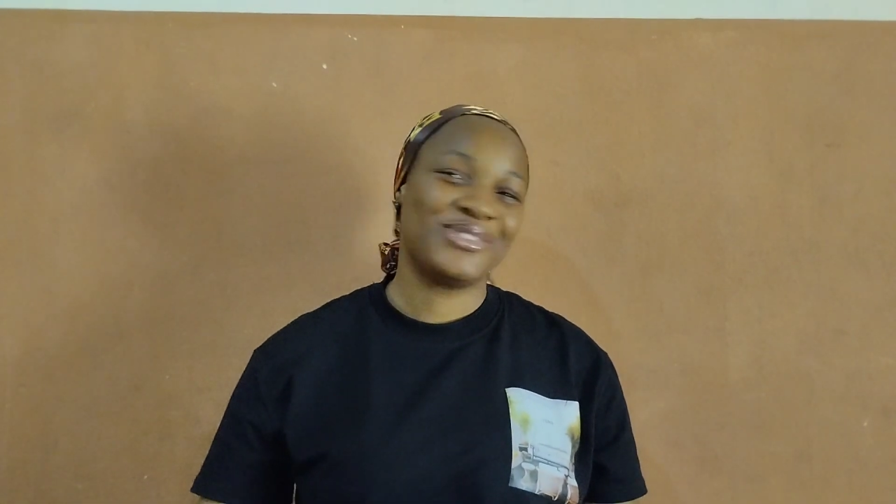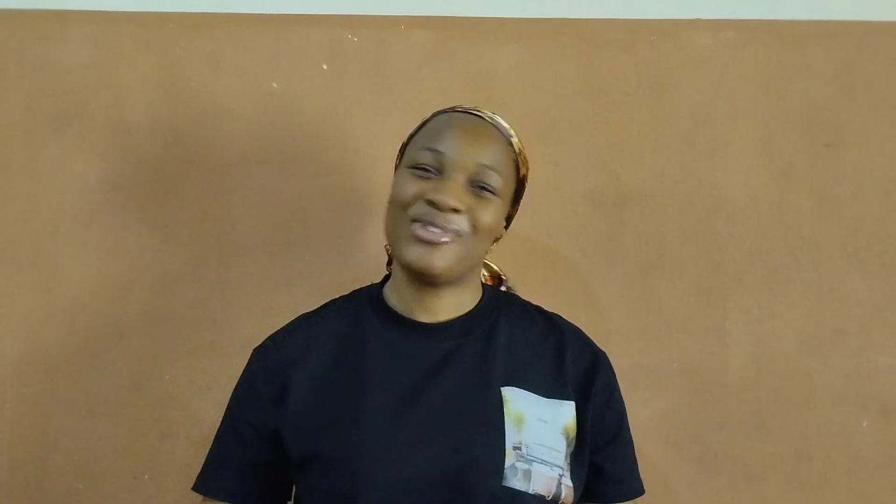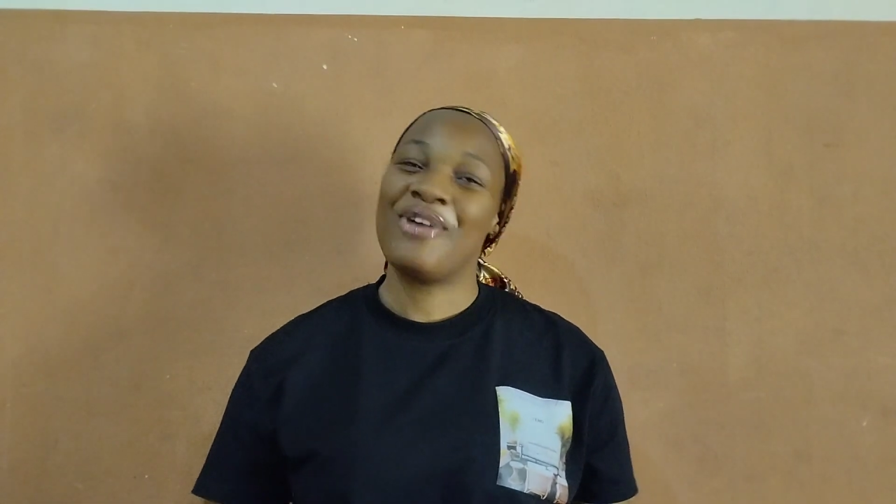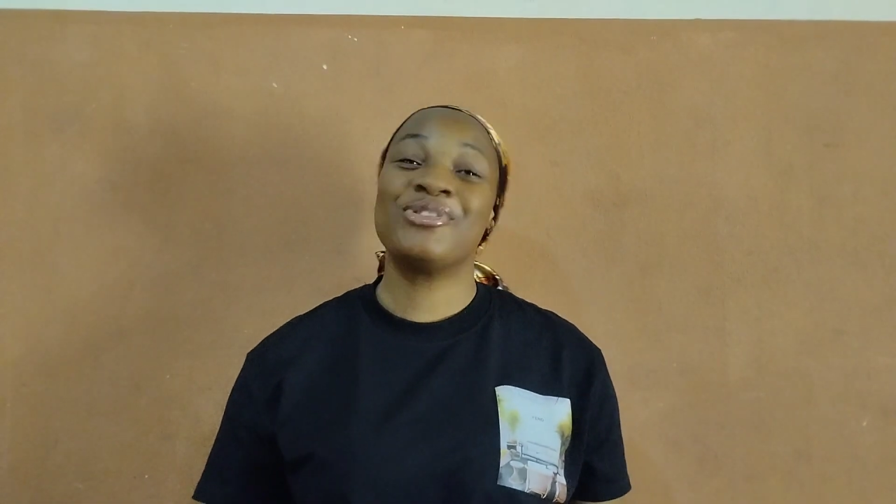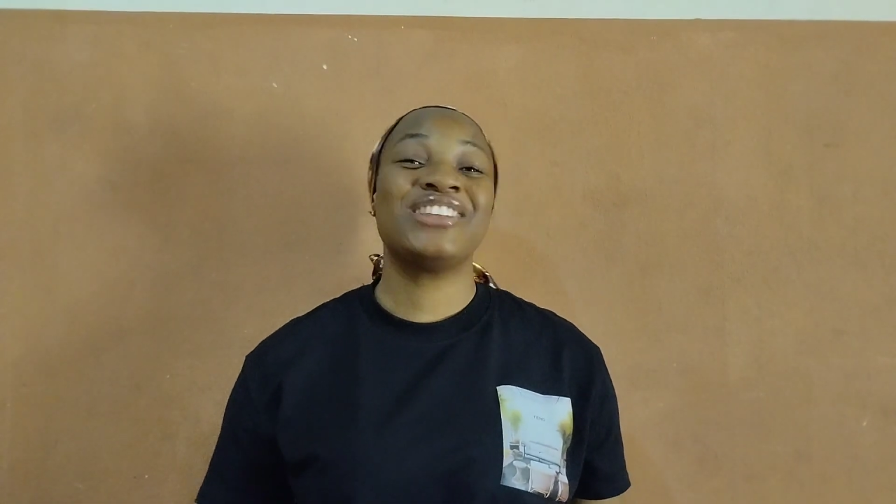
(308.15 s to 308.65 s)
So
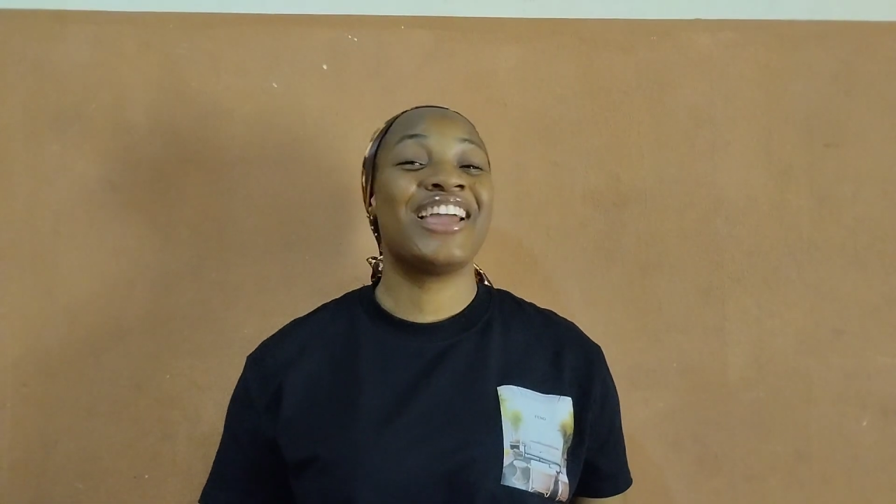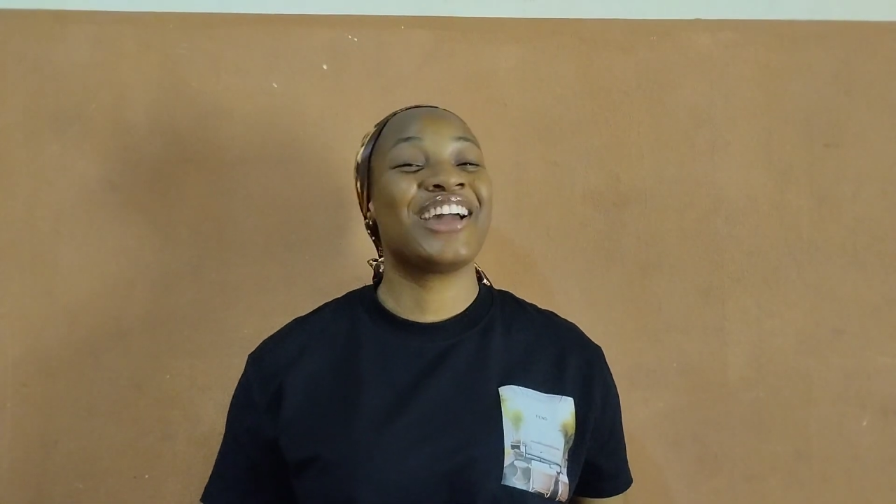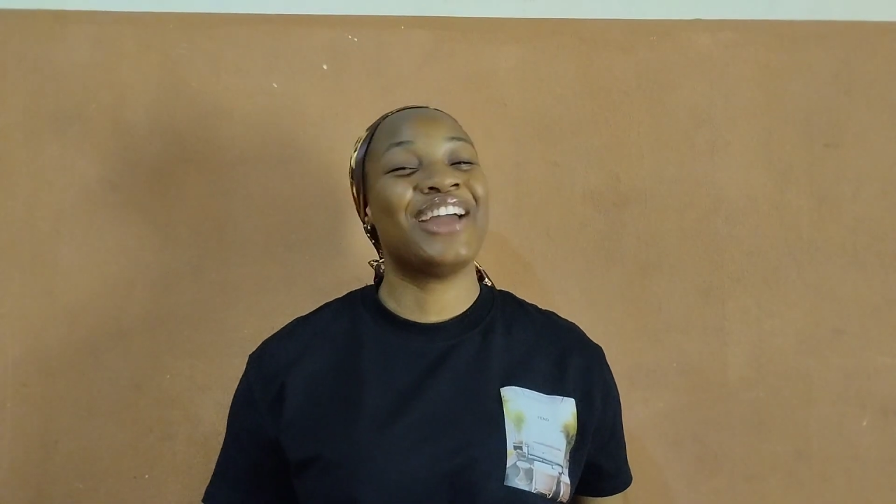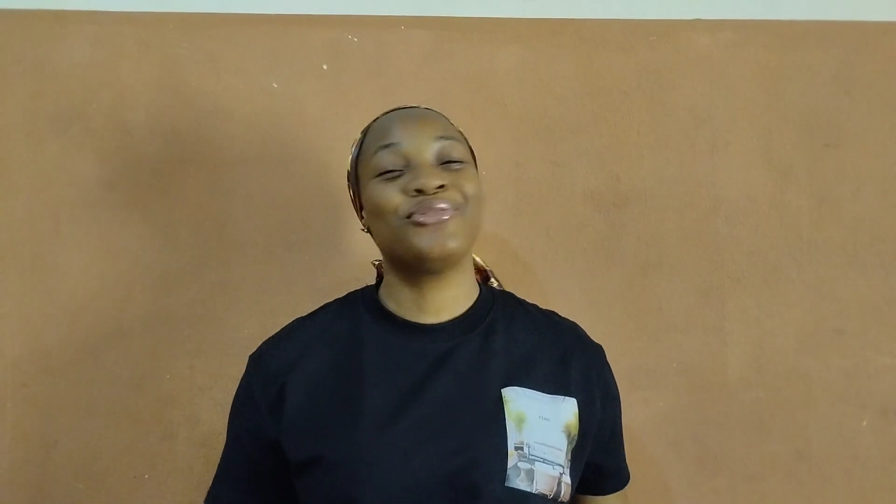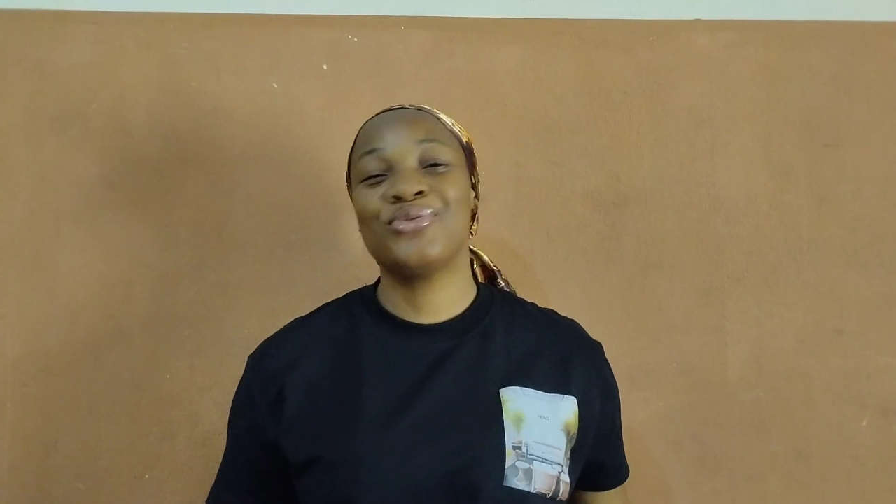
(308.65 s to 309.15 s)
I was
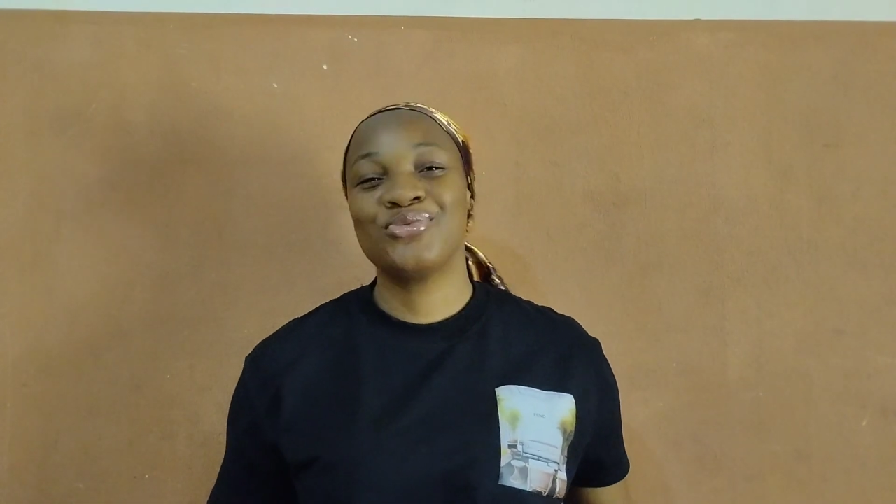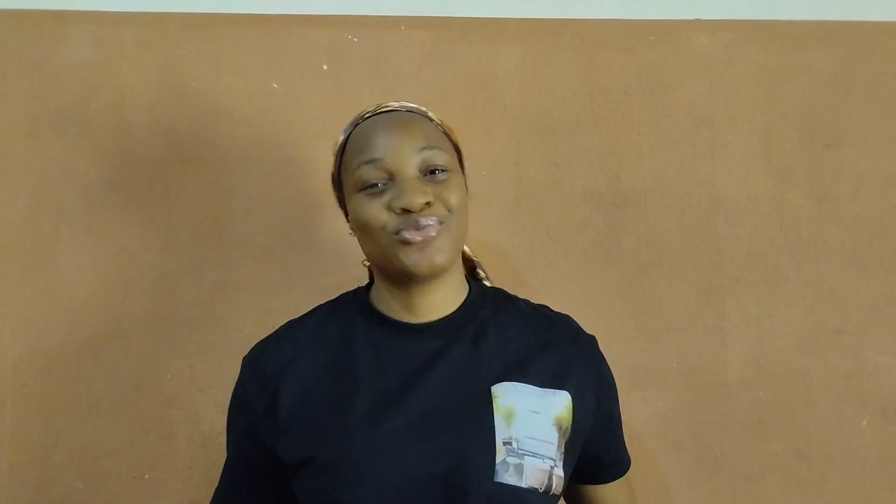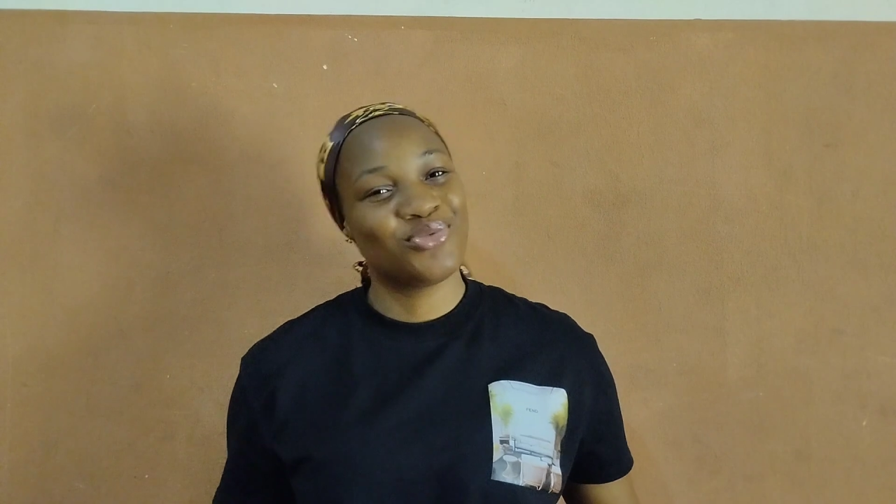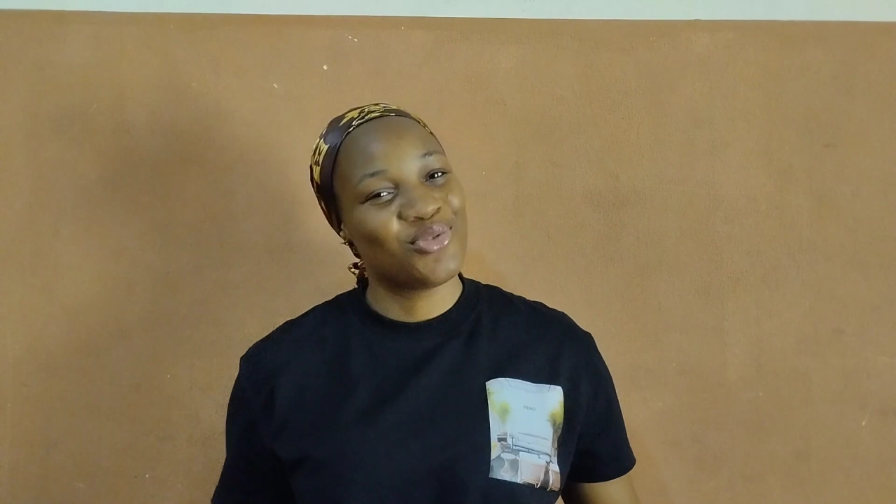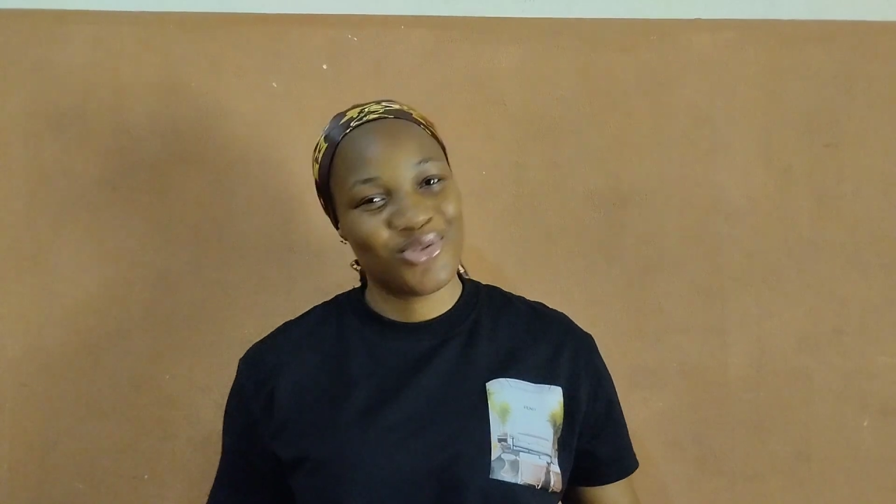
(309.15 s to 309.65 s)
like, I don't want
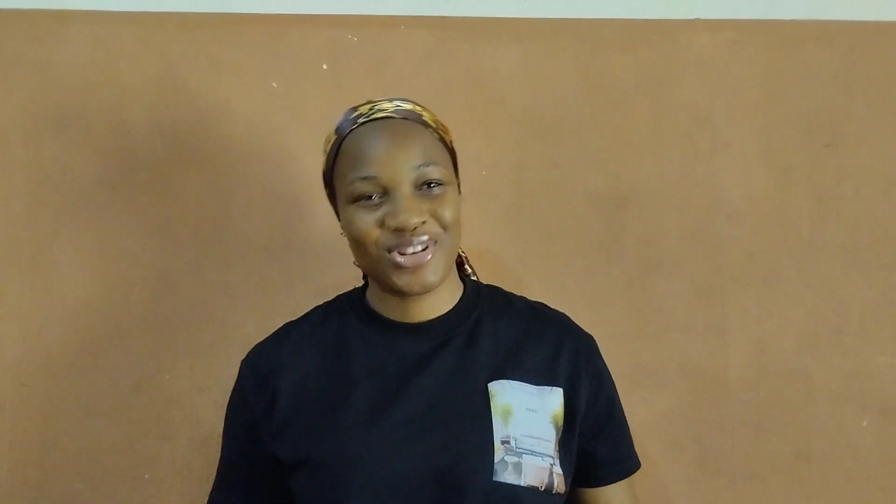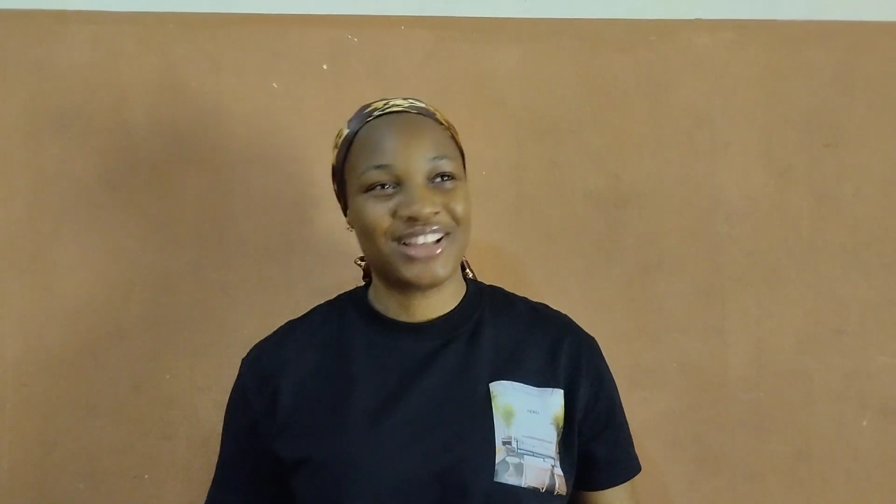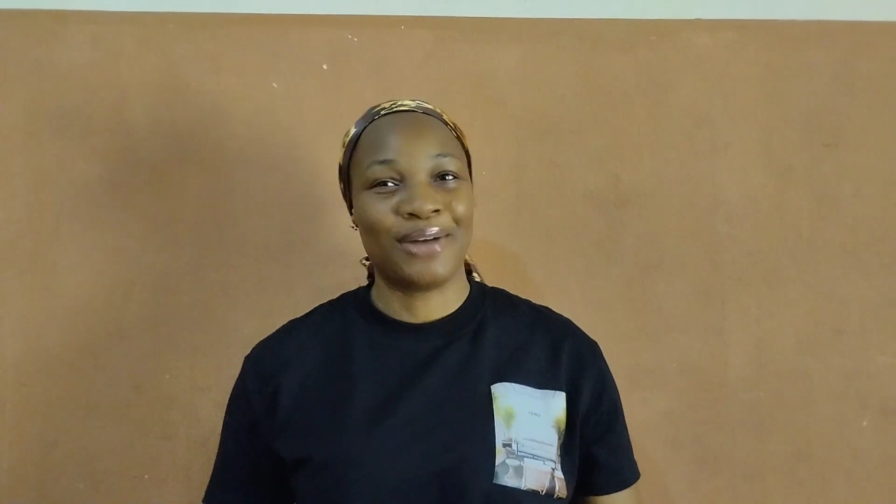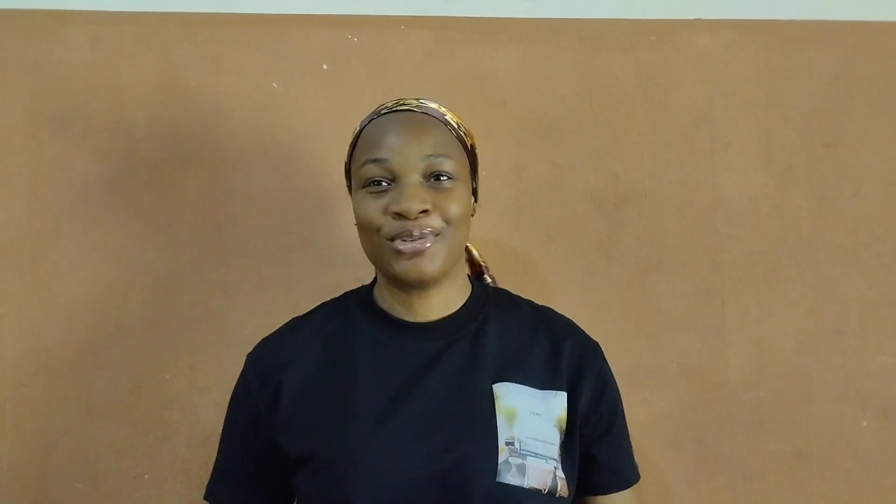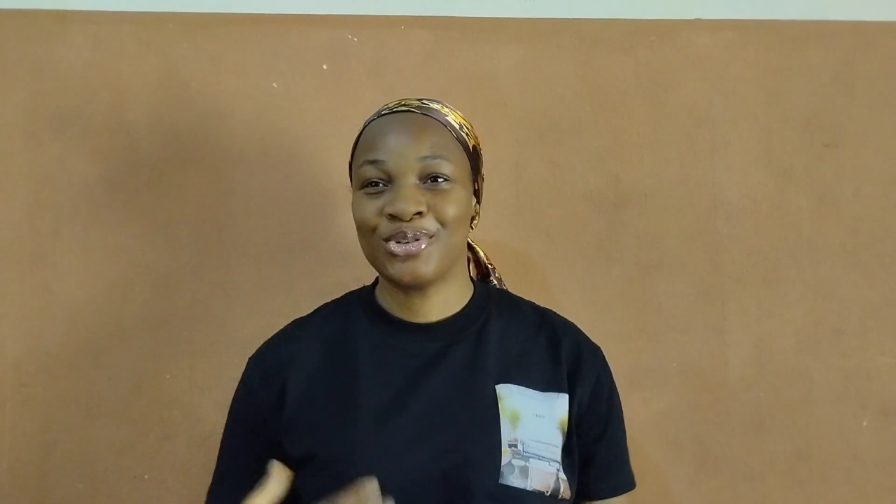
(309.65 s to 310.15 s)
to go
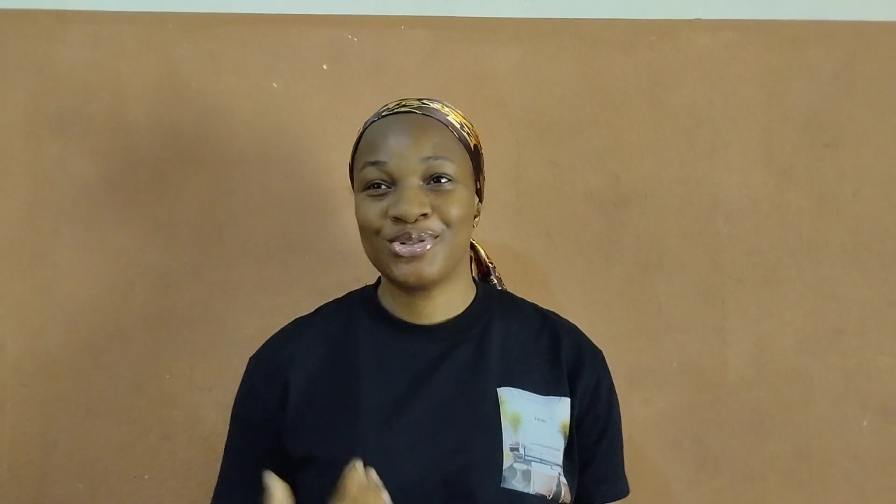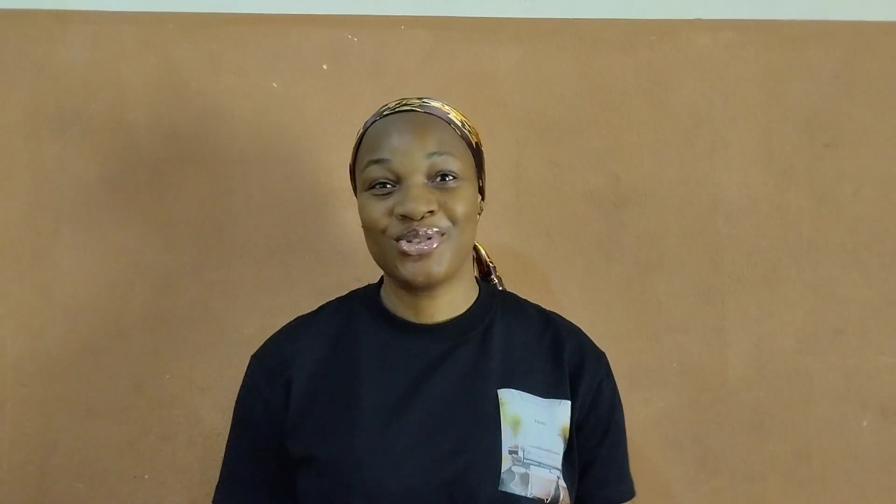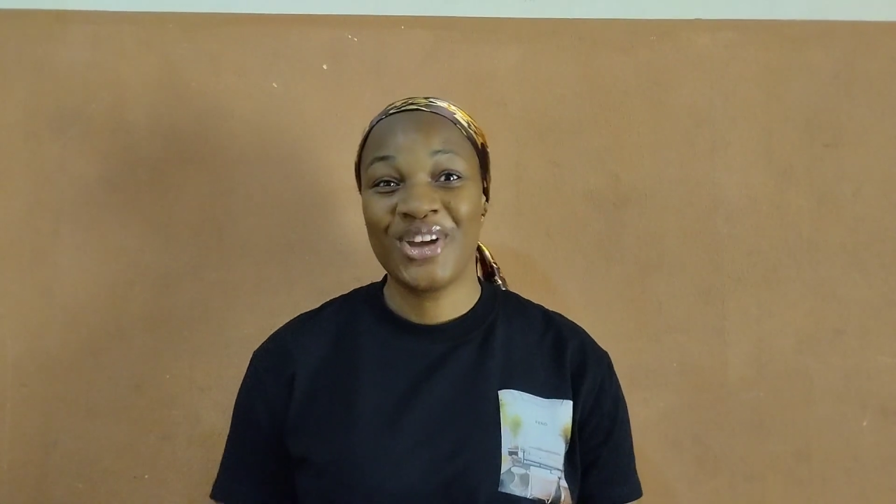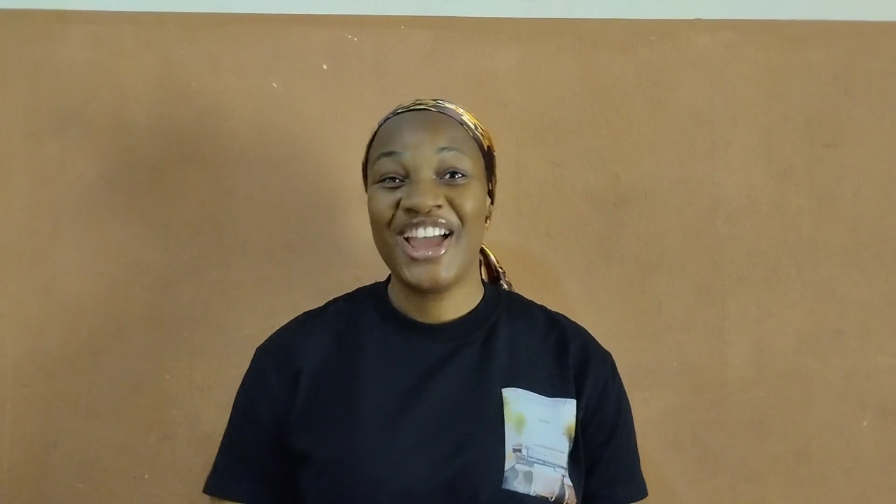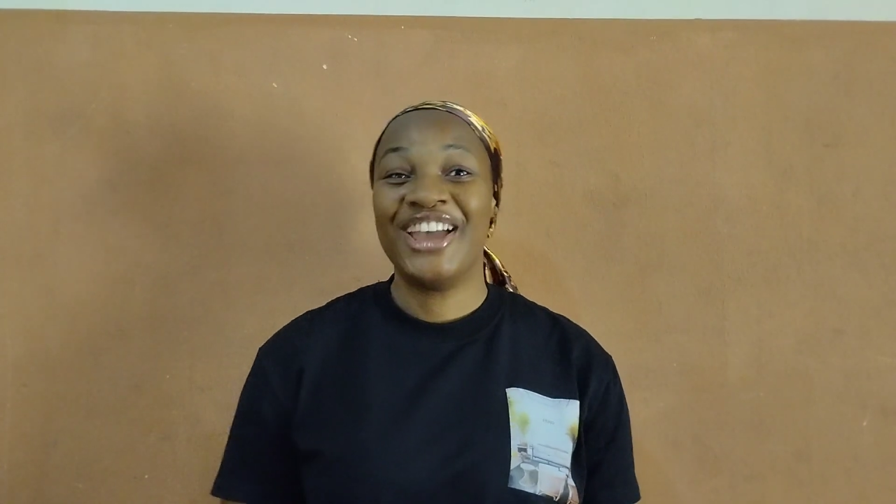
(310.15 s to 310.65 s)
that. I'm not going to go.